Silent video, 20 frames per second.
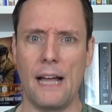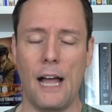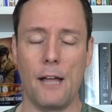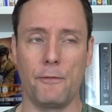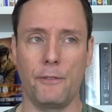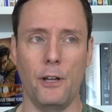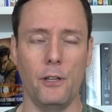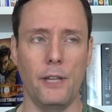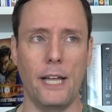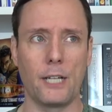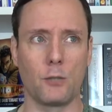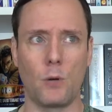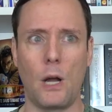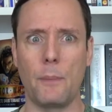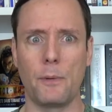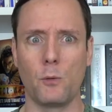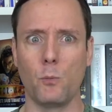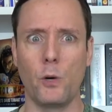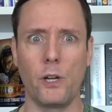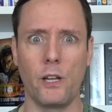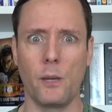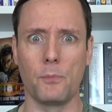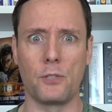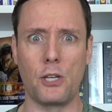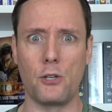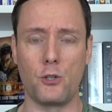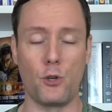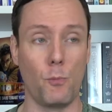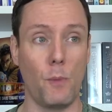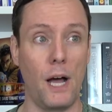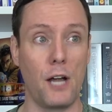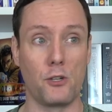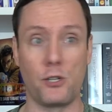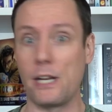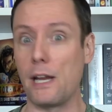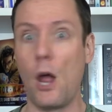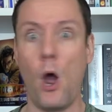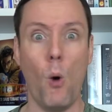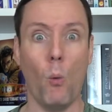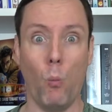I felt like Robin Williams in
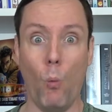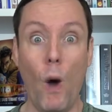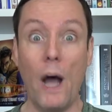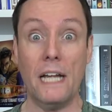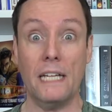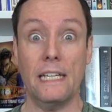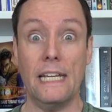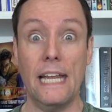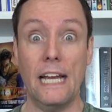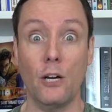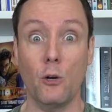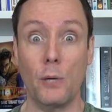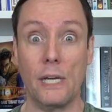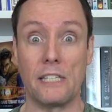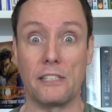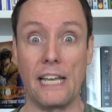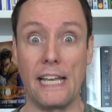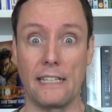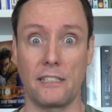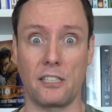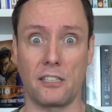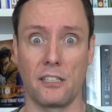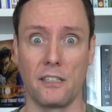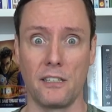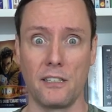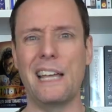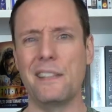Jumanji. What year is it?